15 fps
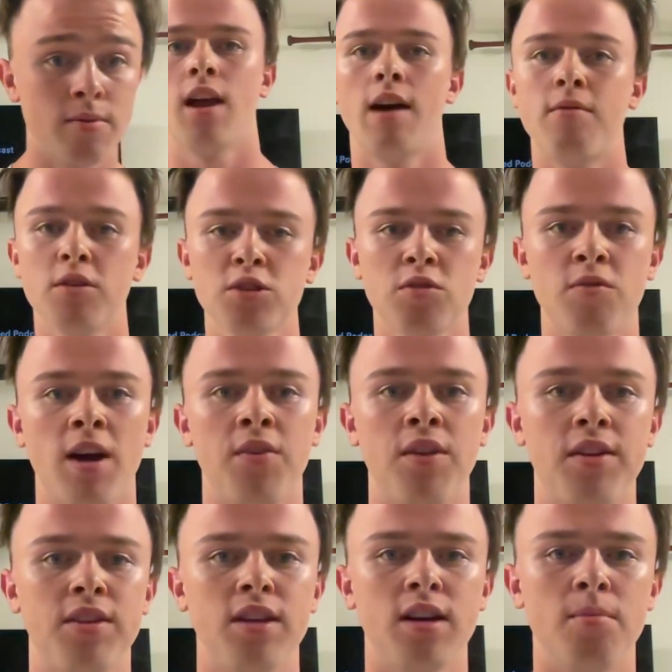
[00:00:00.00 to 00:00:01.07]
I've also found
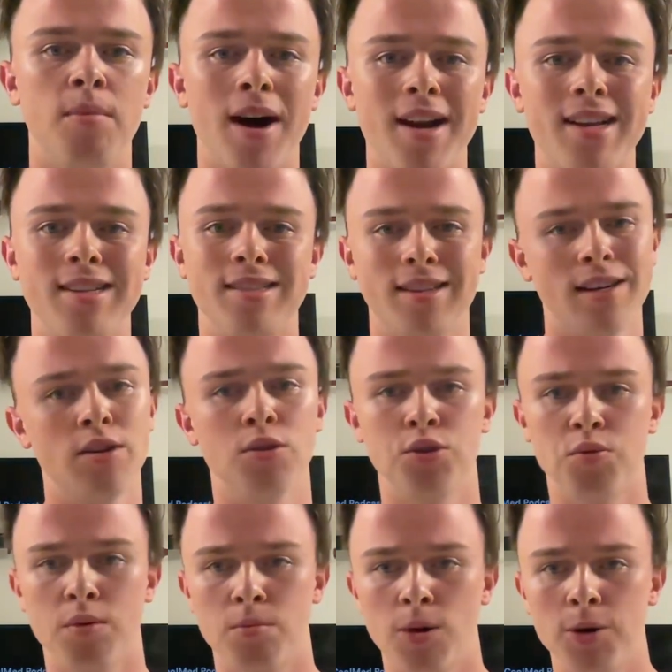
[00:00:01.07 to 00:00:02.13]
that the body signals
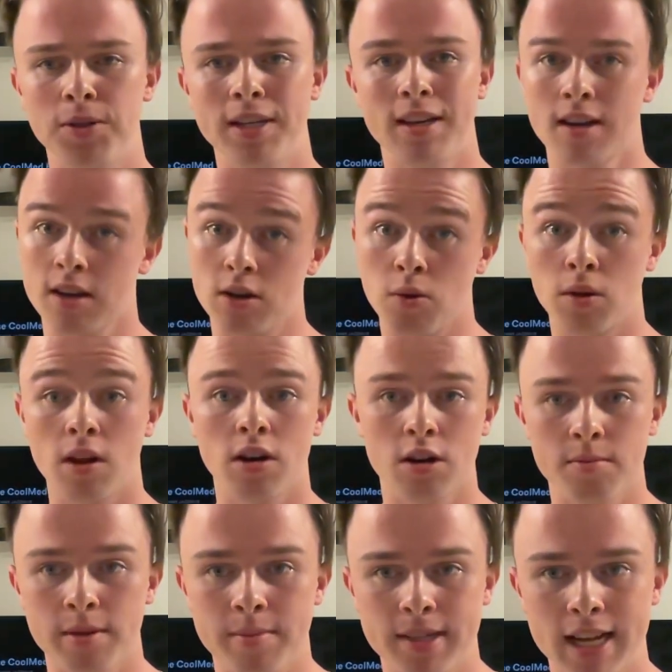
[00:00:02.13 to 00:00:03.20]
when protein can no longer
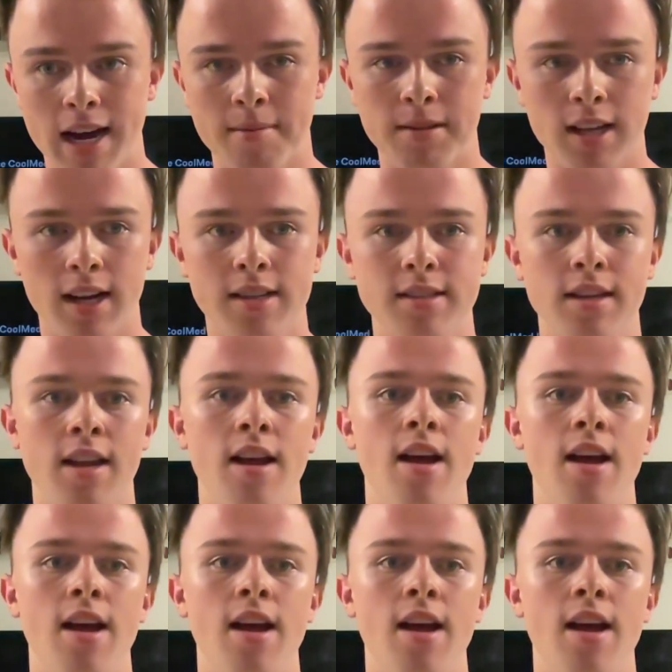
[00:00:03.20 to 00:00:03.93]
be metabolized